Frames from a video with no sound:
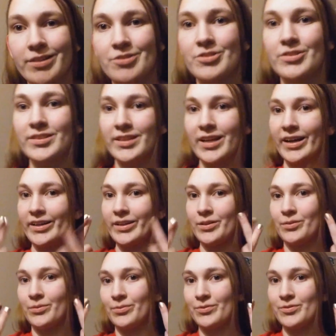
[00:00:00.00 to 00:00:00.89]
just kind
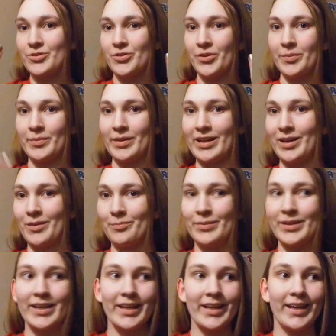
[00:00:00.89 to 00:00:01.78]
of trim it
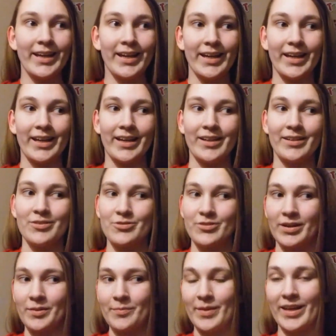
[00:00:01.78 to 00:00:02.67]
up and
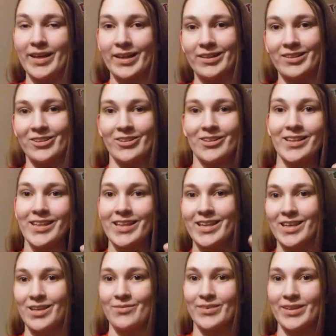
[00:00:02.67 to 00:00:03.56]
try to make it look
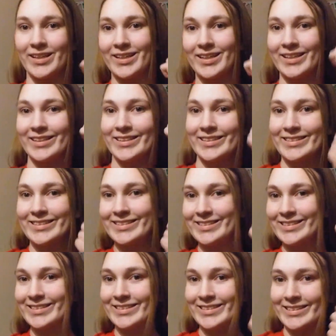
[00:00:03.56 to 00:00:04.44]
even.
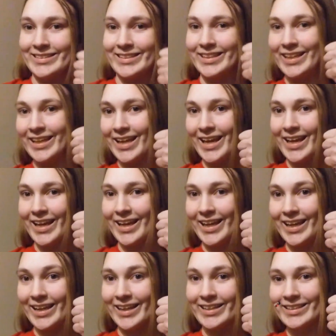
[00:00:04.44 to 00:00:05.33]

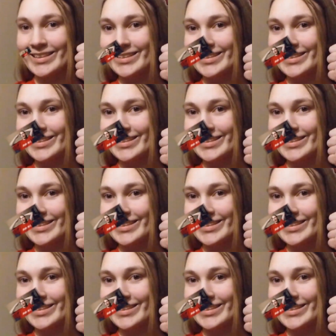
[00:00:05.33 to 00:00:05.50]
Yay!